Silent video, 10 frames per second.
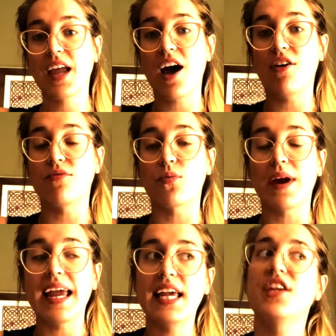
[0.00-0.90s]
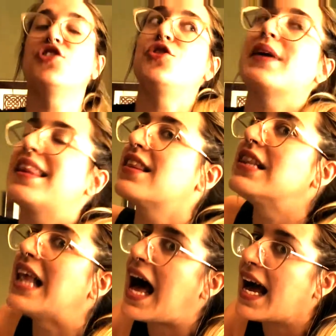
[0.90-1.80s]
of rage, you get the
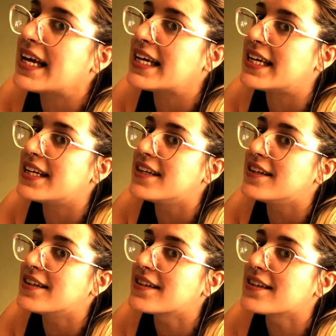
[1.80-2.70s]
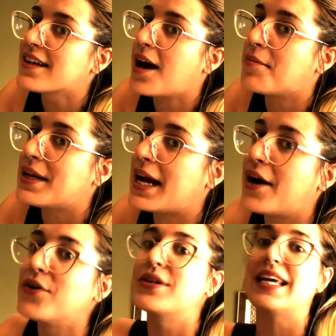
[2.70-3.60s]
lion coming
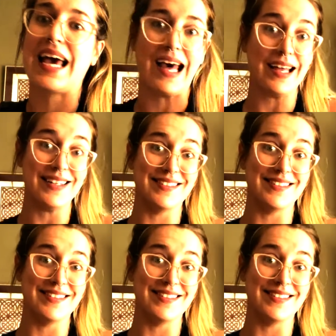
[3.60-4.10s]
out, yeah?